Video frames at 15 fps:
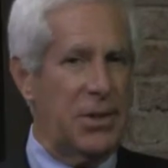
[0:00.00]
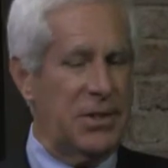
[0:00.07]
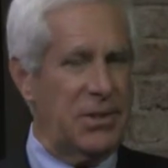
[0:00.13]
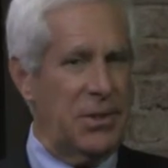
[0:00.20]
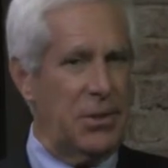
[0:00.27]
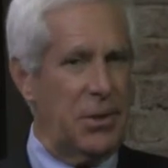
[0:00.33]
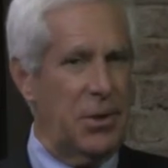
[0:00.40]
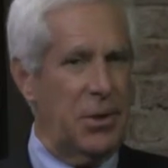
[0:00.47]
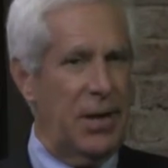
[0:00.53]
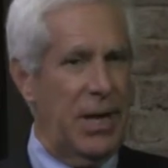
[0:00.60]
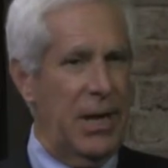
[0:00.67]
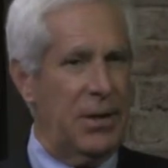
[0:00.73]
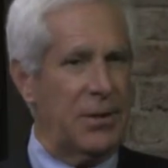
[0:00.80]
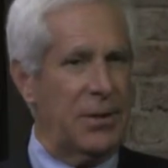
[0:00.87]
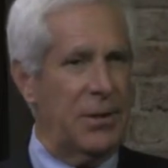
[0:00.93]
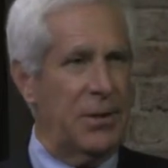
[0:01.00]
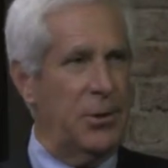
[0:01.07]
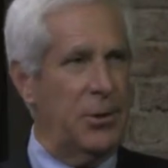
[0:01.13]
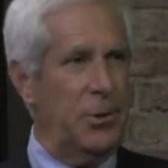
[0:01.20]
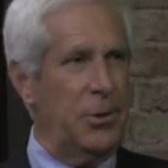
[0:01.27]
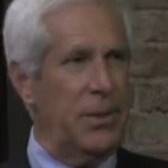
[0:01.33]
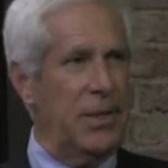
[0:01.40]
as it turned out, to
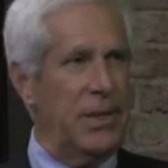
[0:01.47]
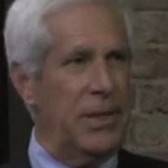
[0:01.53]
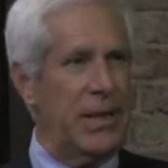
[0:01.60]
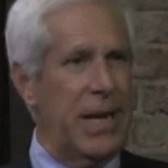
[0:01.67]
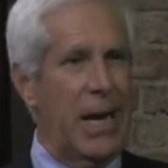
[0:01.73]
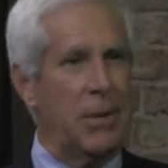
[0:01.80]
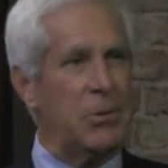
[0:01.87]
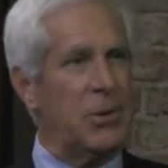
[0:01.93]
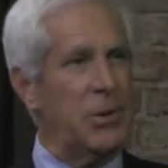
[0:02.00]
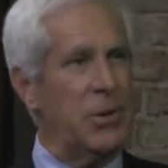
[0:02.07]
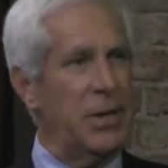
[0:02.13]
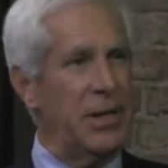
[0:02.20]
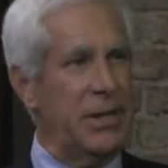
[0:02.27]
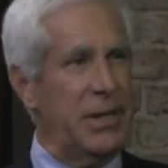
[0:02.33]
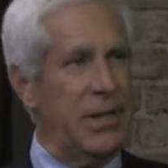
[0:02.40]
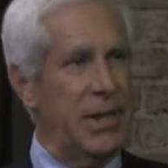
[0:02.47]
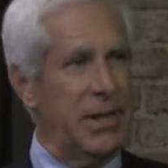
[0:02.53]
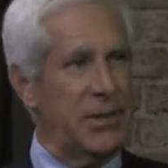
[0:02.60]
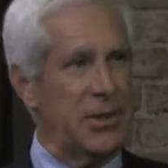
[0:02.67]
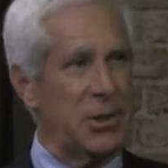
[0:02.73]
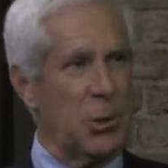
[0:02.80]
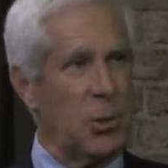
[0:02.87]
do the capturing
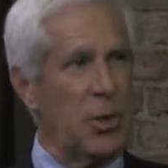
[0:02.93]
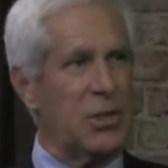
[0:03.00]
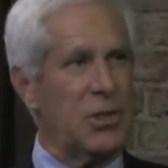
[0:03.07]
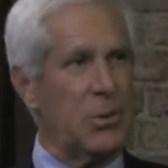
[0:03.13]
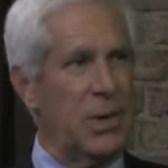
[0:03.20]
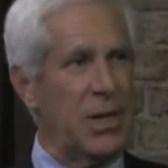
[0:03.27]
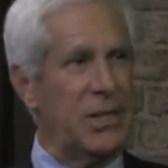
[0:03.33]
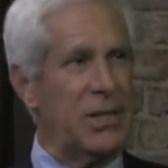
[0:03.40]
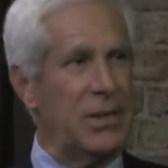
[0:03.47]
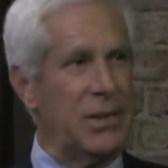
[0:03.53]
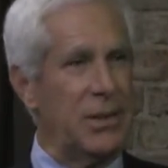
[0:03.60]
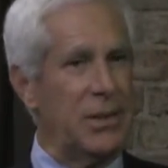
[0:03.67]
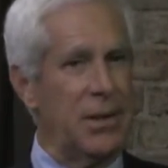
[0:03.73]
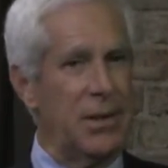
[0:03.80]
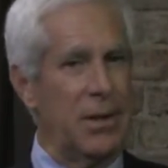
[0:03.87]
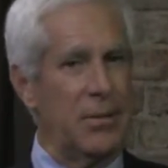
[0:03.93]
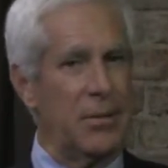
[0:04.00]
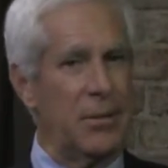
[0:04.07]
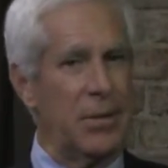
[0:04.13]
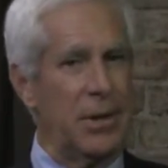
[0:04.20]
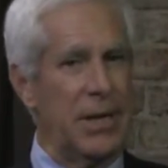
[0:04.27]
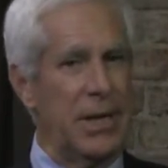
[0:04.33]
and sequestration of
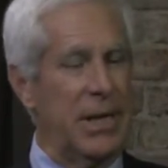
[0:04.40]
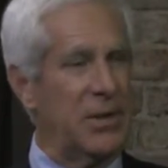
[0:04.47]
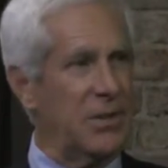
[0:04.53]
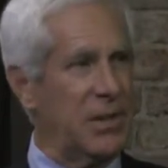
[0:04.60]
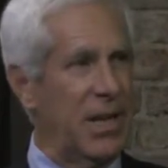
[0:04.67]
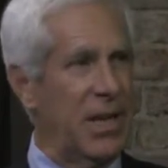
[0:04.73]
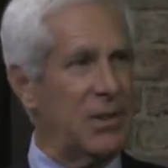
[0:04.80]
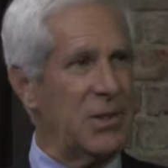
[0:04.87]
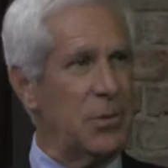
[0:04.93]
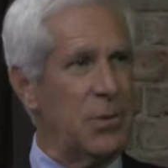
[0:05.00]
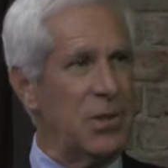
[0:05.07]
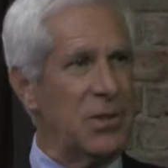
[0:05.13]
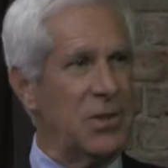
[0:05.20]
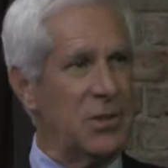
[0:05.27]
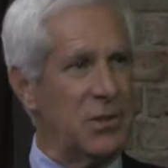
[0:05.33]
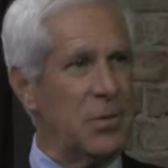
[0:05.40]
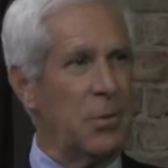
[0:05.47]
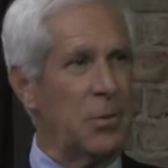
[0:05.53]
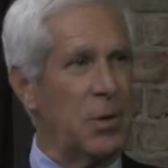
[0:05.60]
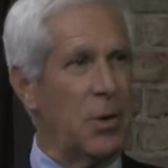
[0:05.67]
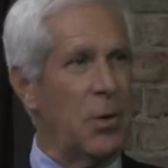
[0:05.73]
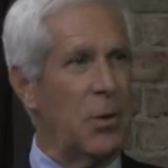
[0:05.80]
greenhouse gas emissions
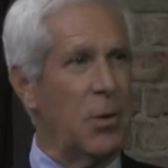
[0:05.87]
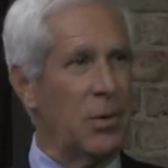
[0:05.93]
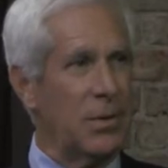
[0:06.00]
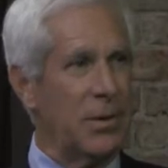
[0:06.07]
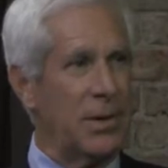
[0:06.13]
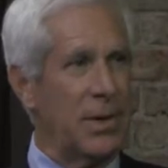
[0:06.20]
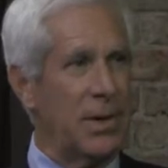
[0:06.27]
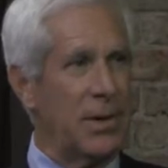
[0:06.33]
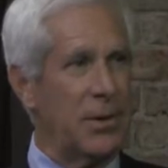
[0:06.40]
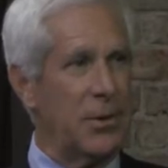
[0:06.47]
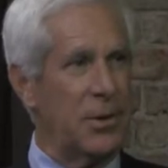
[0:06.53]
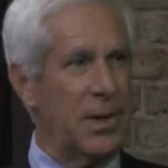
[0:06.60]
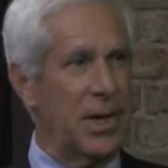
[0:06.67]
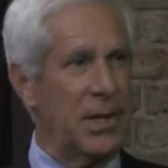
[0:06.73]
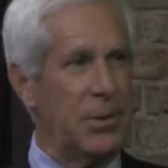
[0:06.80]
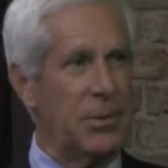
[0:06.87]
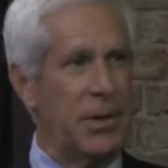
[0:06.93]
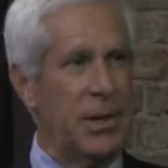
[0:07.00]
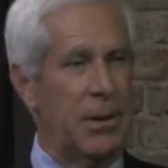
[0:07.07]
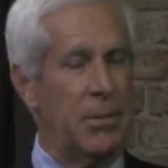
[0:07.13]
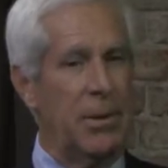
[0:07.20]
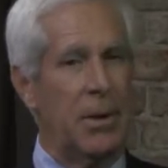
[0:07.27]
from coal. It turned out to
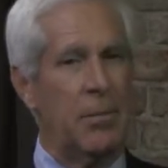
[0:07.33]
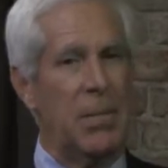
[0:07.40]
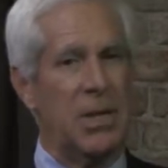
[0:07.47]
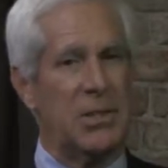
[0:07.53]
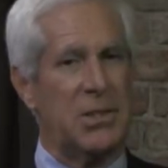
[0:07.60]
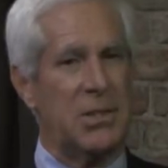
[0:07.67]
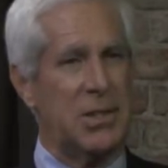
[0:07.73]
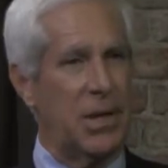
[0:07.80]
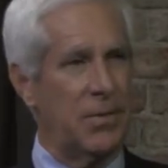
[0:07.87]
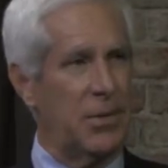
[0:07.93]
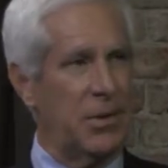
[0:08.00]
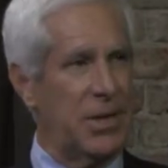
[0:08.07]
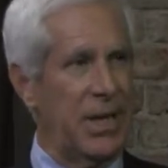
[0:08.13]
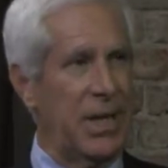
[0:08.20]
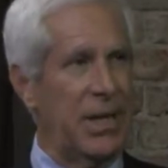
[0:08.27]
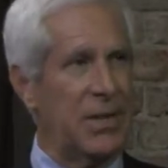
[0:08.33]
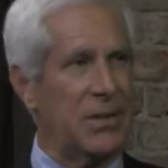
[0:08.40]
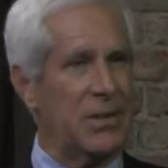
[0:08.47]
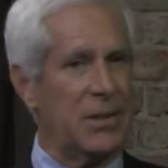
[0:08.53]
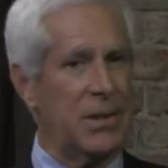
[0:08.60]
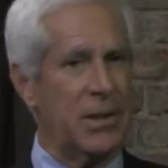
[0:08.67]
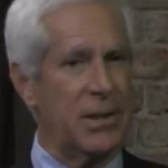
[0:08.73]
be a much tougher
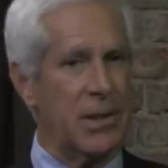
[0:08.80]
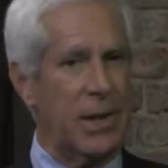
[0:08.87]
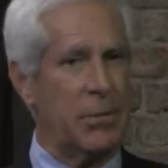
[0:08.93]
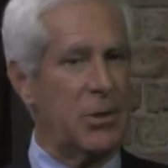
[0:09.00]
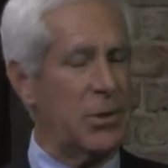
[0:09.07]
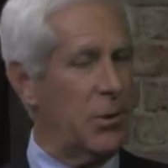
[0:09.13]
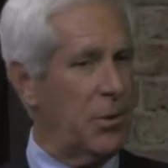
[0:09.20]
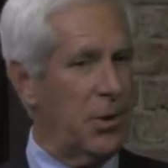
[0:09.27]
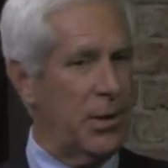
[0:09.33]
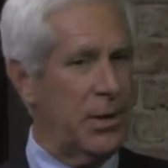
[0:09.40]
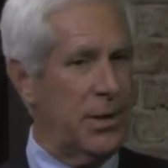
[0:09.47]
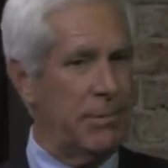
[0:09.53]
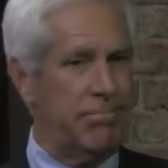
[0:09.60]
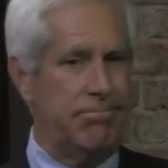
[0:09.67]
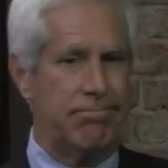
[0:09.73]
task. A laboratory